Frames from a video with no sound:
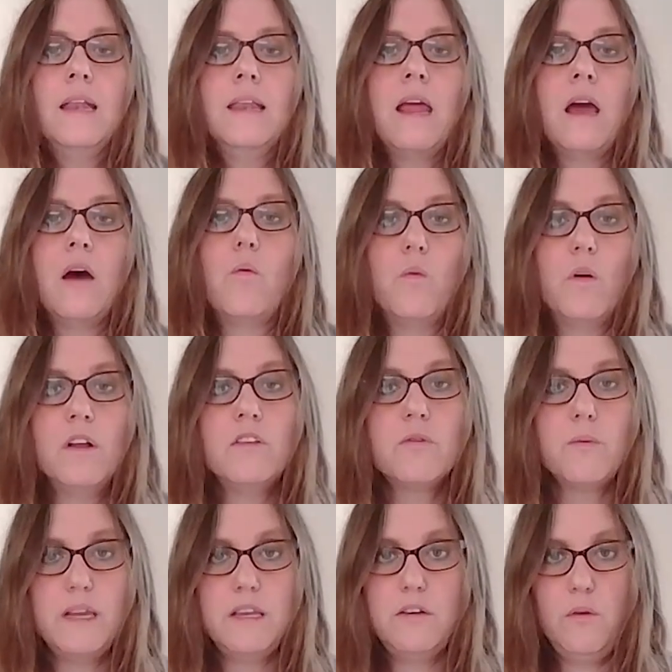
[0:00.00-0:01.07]
Now, once
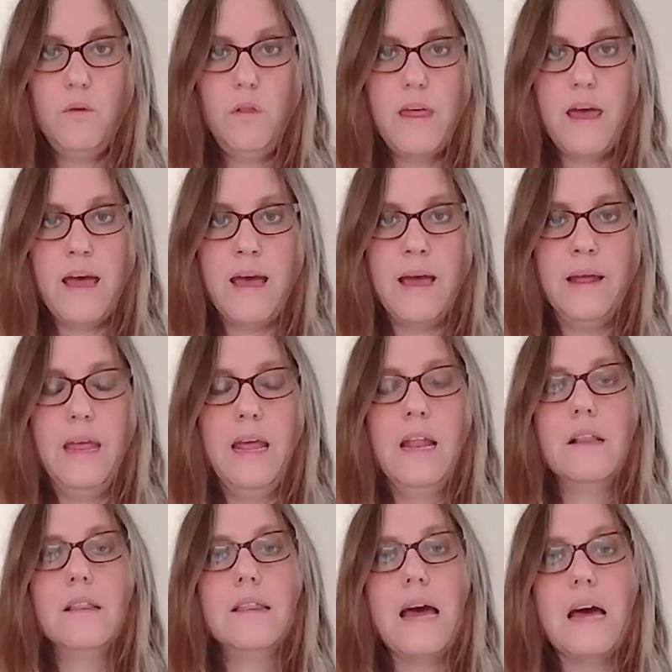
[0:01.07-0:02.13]
we do that, it
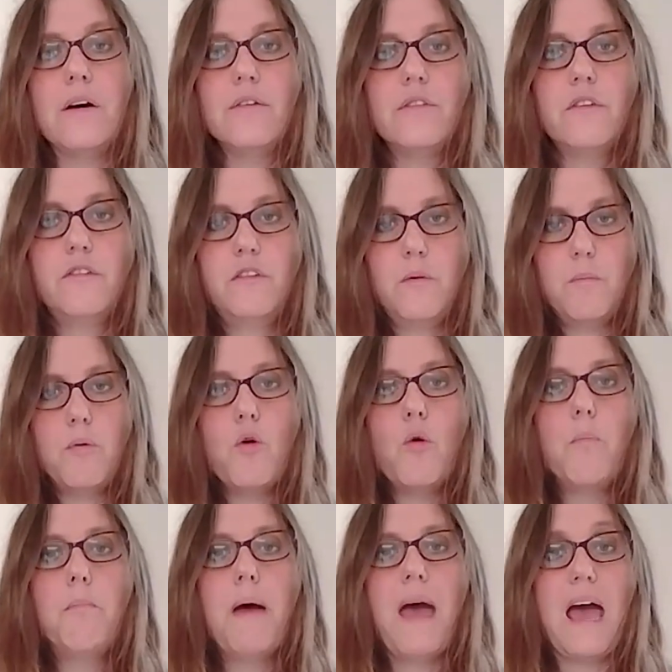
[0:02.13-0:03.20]
allows us to
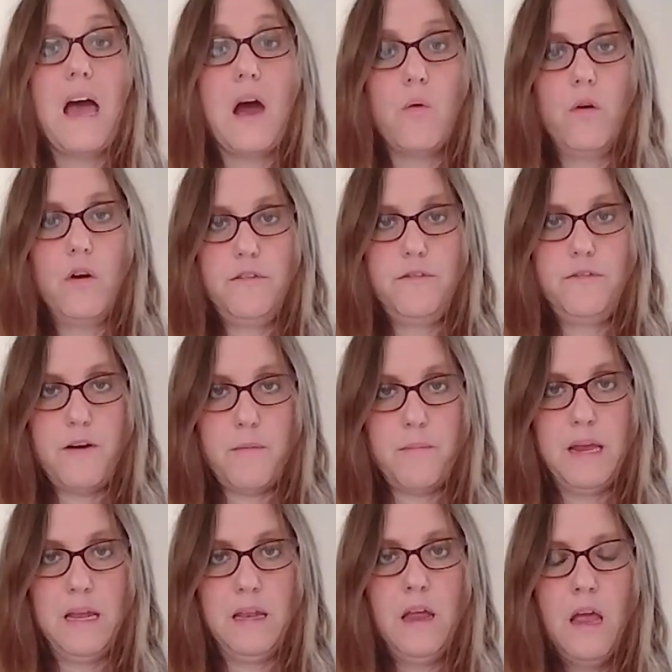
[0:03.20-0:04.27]
pull power from
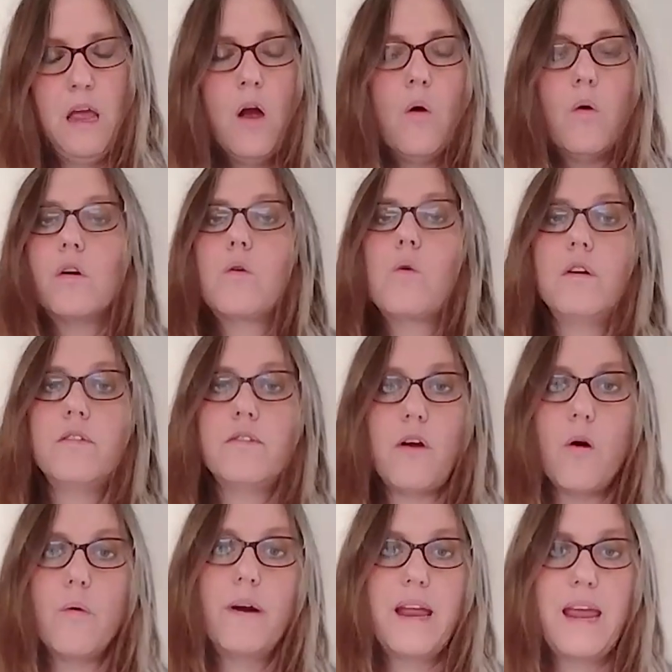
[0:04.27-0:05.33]
it. We, of course,
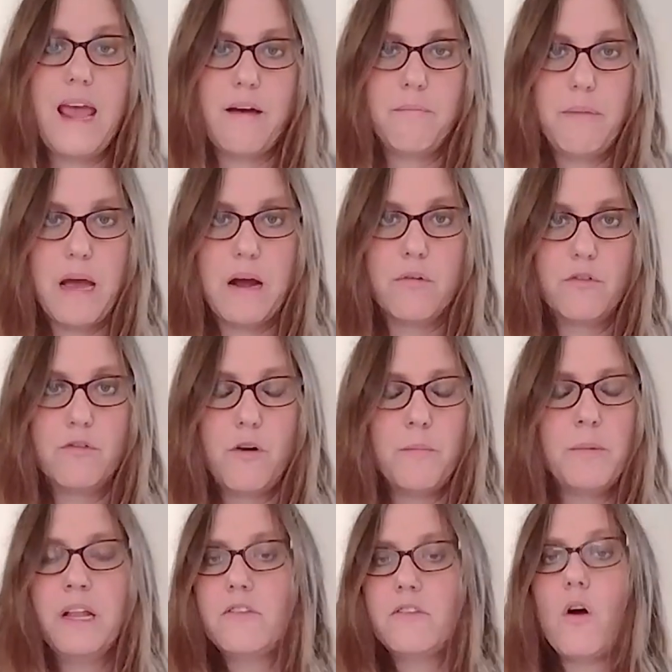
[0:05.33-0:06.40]
already have power from
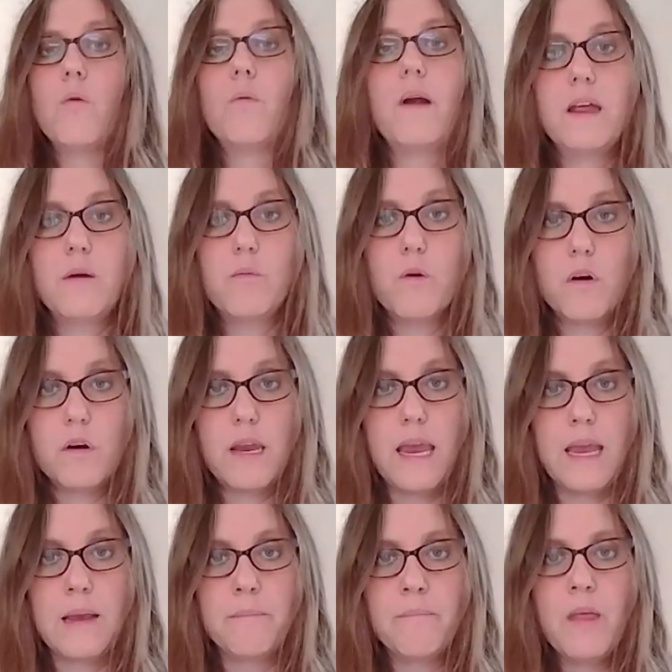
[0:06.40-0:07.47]
it. It's already
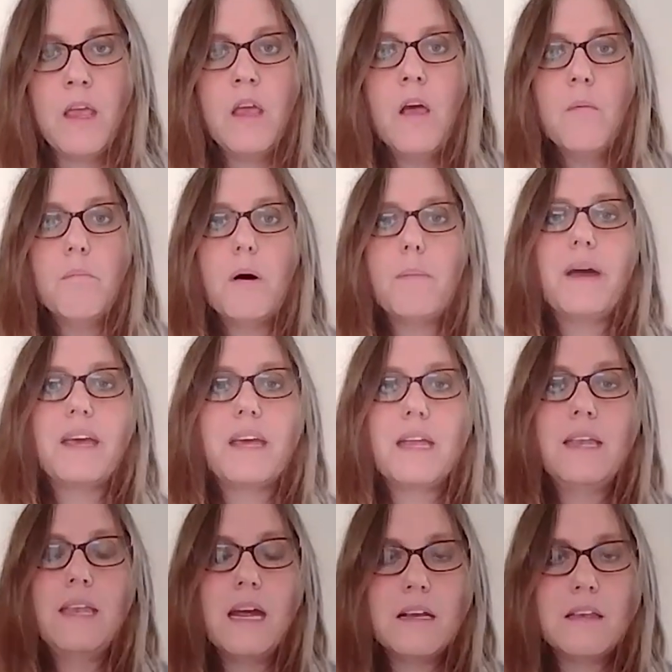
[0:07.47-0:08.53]
working. But by
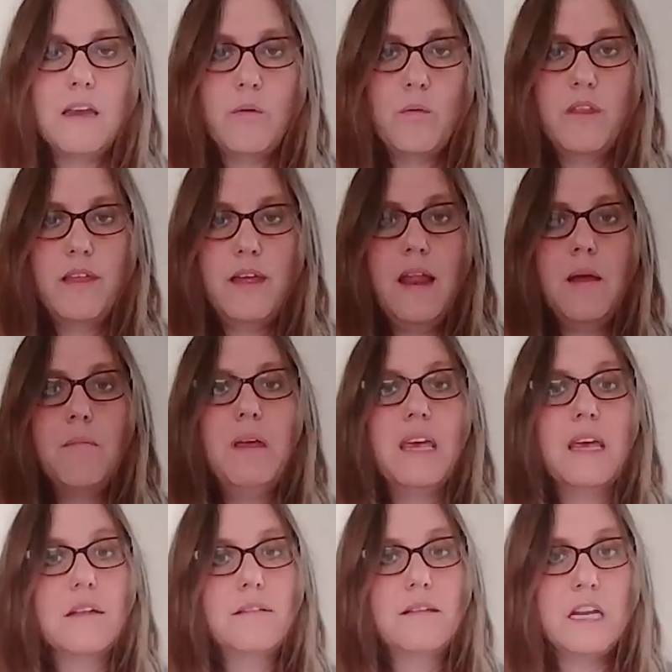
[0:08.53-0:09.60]
connecting with it and being
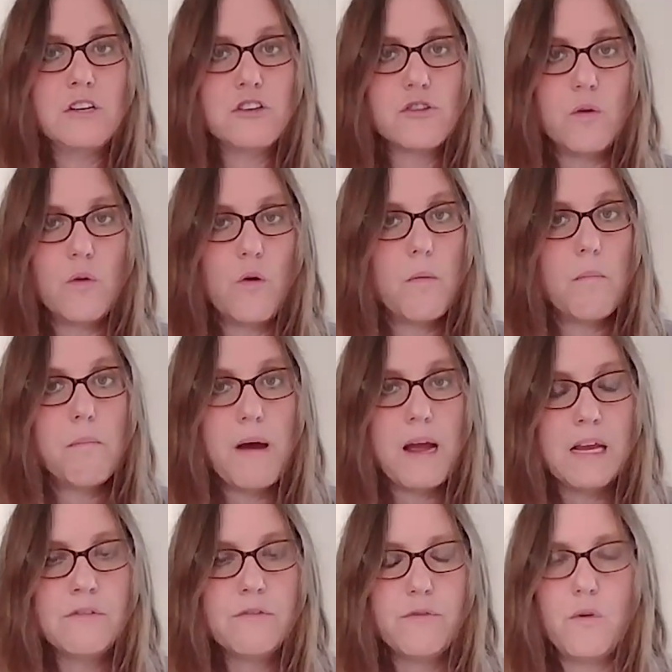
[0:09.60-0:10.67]
intentional and
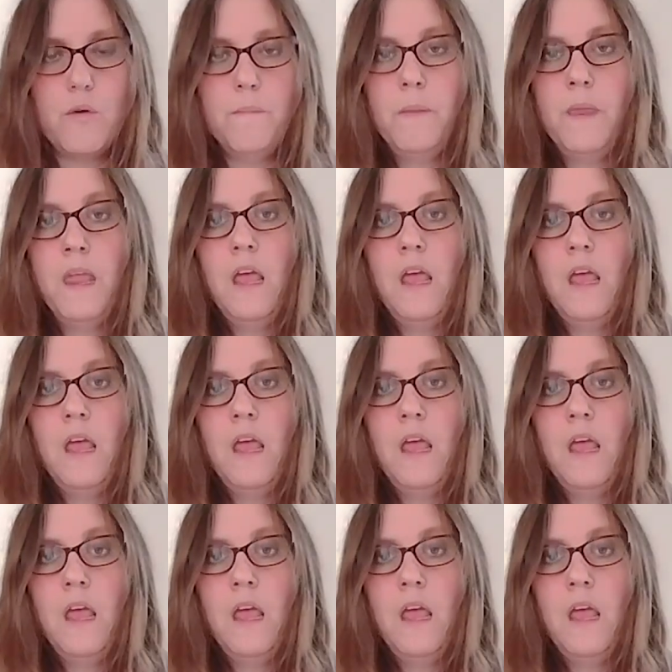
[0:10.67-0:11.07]
mindful